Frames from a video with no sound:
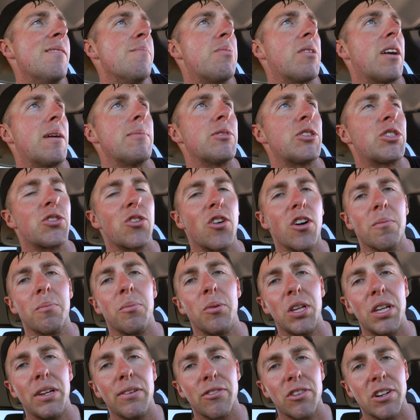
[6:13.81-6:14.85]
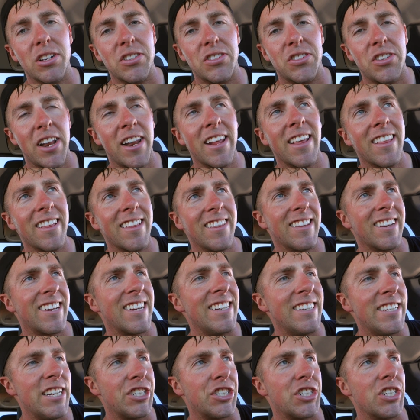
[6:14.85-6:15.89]
But I'm a strong believer in setting the
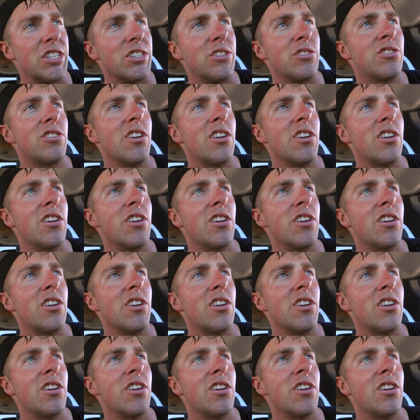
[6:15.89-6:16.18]
conditions.